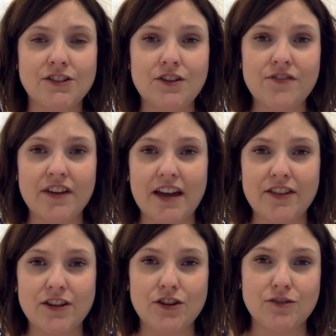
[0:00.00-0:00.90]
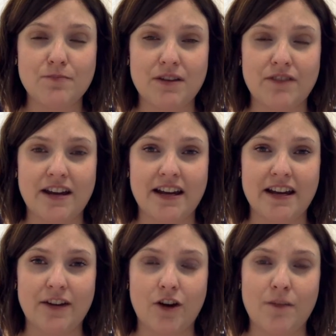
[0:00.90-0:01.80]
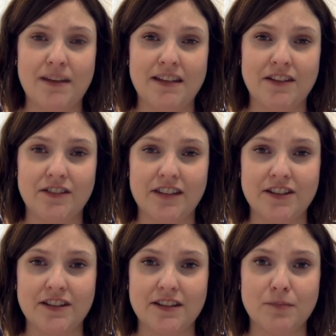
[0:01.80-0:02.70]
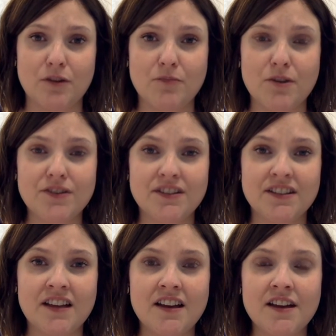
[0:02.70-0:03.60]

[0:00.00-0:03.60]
Don't forget that you should be reading and commenting on each other's blog posts.